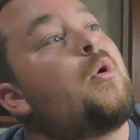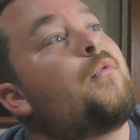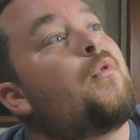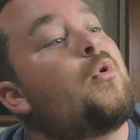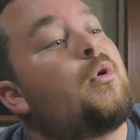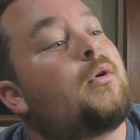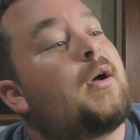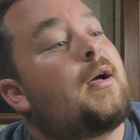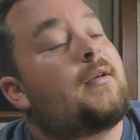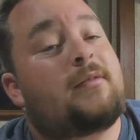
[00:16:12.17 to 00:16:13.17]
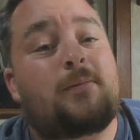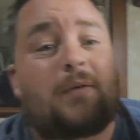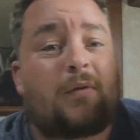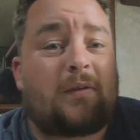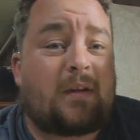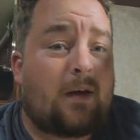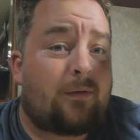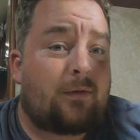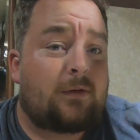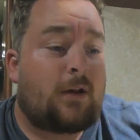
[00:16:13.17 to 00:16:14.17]
for some different
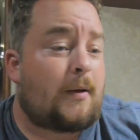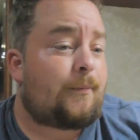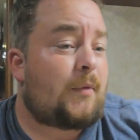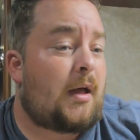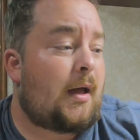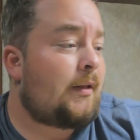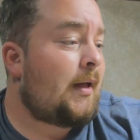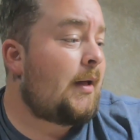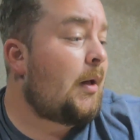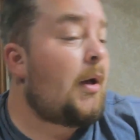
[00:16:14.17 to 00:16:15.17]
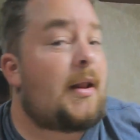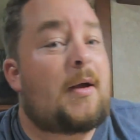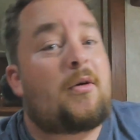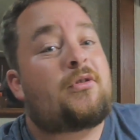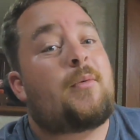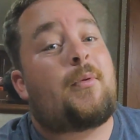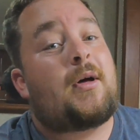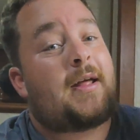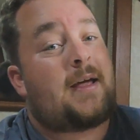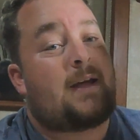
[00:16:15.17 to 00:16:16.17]
stuff, you know. And I also
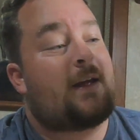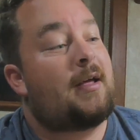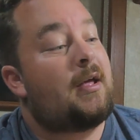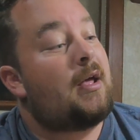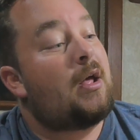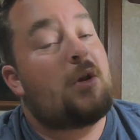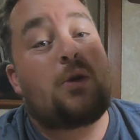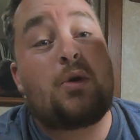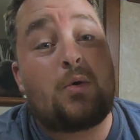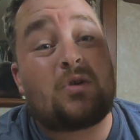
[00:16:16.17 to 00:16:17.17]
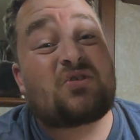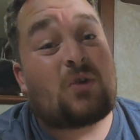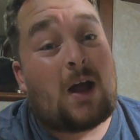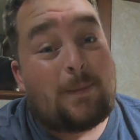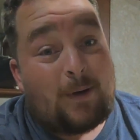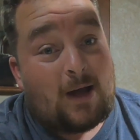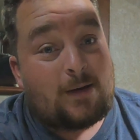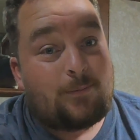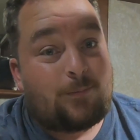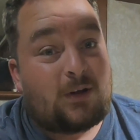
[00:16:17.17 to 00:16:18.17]
bought a new
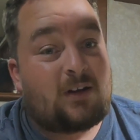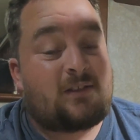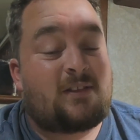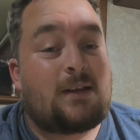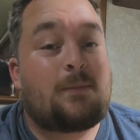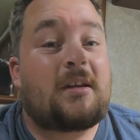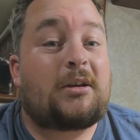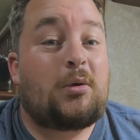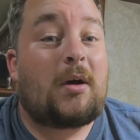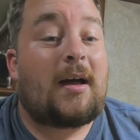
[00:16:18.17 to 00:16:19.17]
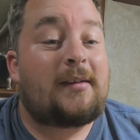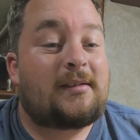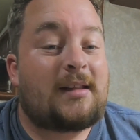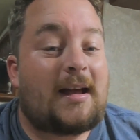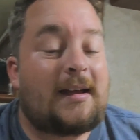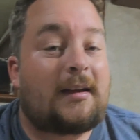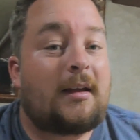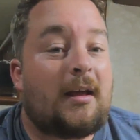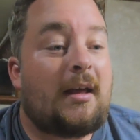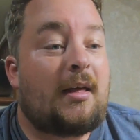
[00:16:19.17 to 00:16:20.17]
tripod, because it seems like you guys like
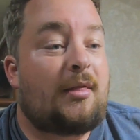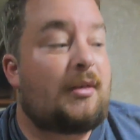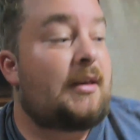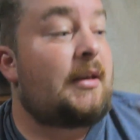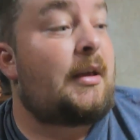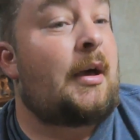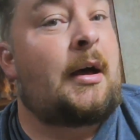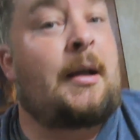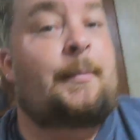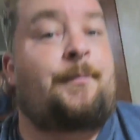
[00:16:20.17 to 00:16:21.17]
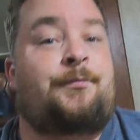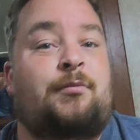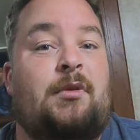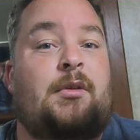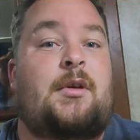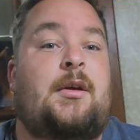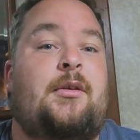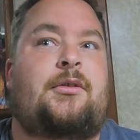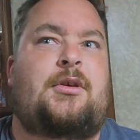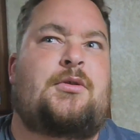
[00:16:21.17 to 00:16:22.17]
the
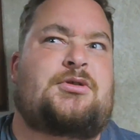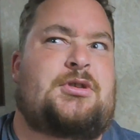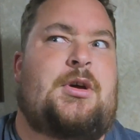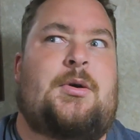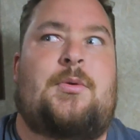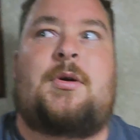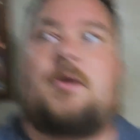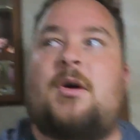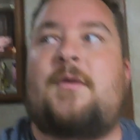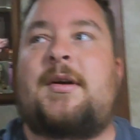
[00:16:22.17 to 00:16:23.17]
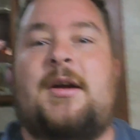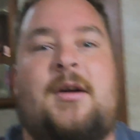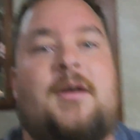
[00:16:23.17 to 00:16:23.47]
excuse you over here,